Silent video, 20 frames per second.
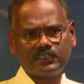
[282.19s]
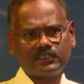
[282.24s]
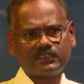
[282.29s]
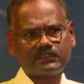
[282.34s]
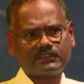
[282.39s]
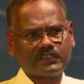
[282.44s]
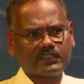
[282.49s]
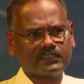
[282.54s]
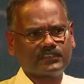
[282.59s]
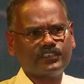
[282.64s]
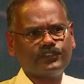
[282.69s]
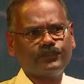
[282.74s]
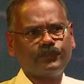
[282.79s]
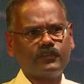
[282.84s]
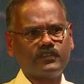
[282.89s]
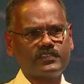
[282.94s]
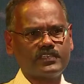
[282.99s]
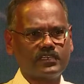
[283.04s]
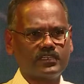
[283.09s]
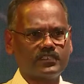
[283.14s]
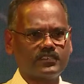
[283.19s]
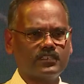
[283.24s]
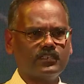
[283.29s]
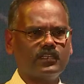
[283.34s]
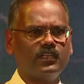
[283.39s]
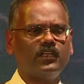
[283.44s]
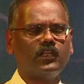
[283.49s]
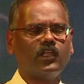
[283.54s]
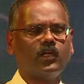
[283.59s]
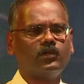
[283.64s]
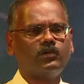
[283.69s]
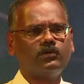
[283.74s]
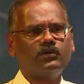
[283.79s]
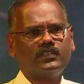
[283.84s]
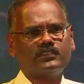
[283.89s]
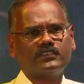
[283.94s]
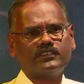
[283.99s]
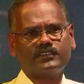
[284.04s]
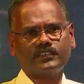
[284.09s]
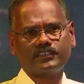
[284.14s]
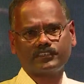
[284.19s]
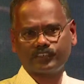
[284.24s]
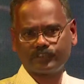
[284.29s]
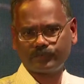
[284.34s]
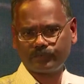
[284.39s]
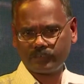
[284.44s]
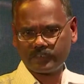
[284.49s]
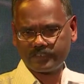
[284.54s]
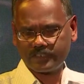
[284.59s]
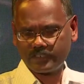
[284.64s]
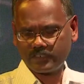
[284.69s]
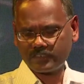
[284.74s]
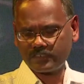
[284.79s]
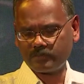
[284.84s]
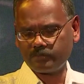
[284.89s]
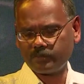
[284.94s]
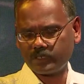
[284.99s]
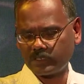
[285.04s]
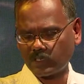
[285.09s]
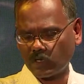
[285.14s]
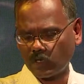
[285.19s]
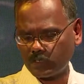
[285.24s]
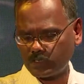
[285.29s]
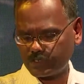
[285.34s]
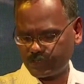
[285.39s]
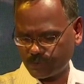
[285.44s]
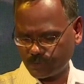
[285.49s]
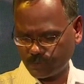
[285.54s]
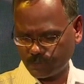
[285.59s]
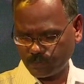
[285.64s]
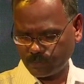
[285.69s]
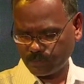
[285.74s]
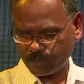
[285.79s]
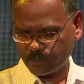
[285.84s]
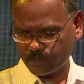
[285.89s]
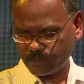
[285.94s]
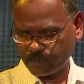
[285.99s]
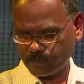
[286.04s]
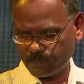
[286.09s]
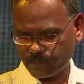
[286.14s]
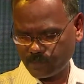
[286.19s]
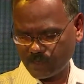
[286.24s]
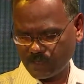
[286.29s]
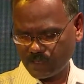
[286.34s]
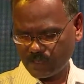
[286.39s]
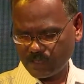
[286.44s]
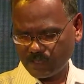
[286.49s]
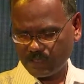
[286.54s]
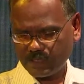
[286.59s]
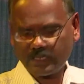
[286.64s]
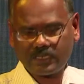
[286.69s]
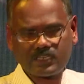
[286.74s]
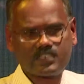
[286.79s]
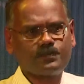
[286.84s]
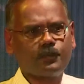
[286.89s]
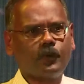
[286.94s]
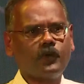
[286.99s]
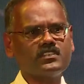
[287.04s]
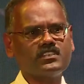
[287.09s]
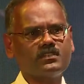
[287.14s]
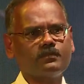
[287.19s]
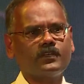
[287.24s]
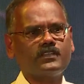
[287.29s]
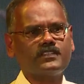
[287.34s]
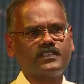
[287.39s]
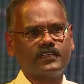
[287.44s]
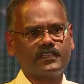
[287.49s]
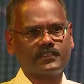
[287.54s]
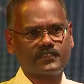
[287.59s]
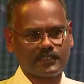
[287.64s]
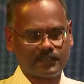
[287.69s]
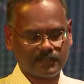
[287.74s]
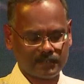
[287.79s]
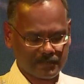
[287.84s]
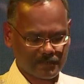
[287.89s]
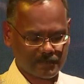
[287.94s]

successful citizen, not only as a successful citizen, but also a responsible citizen.